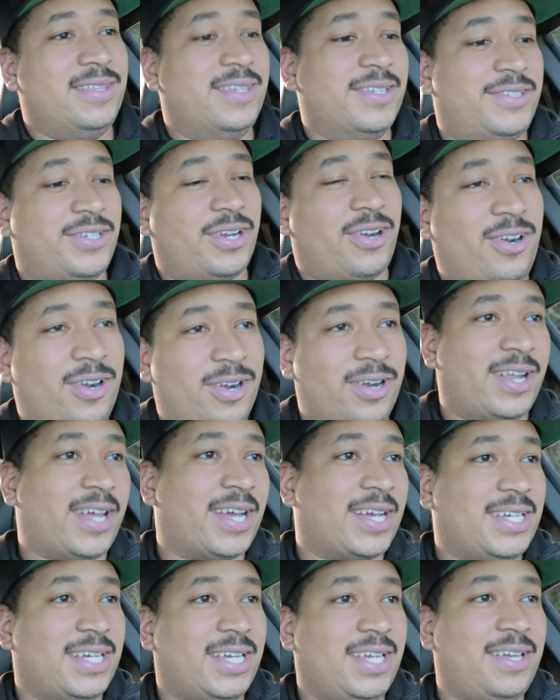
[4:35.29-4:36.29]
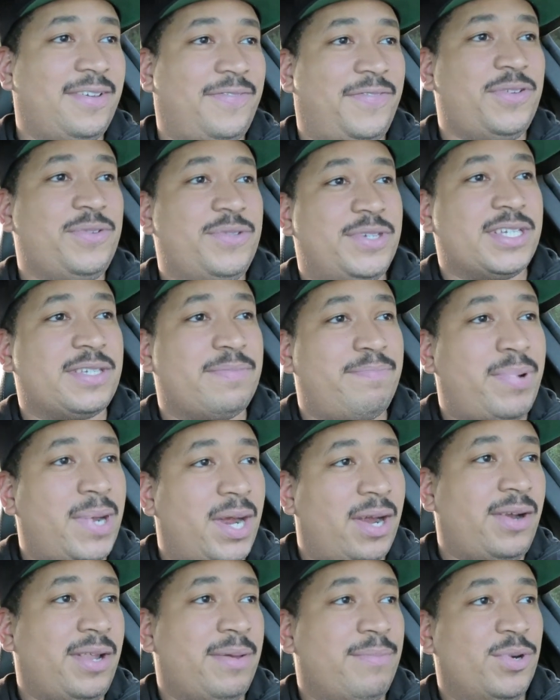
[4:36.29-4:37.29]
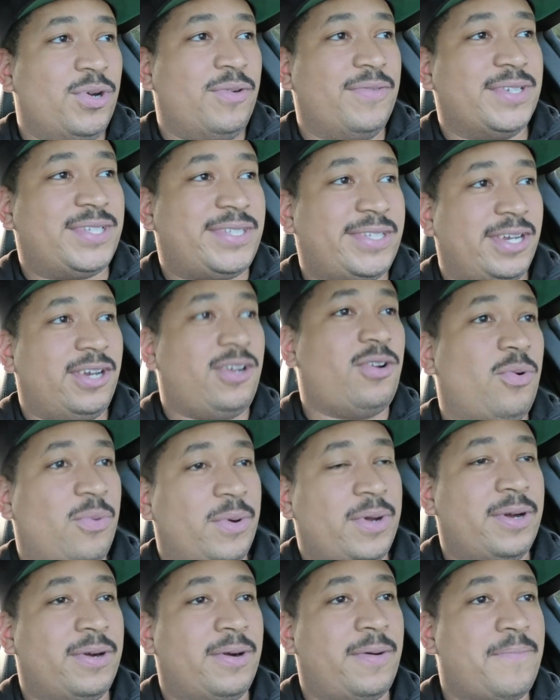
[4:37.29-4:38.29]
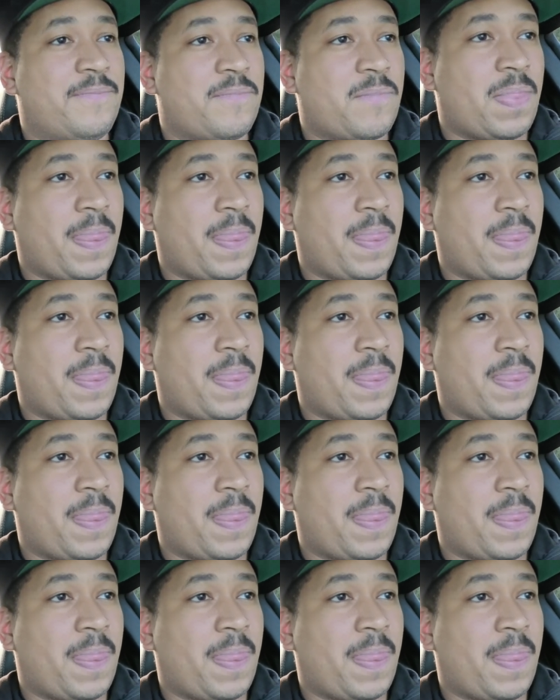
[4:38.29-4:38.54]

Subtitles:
The turn, like if you just barely move the steering wheel,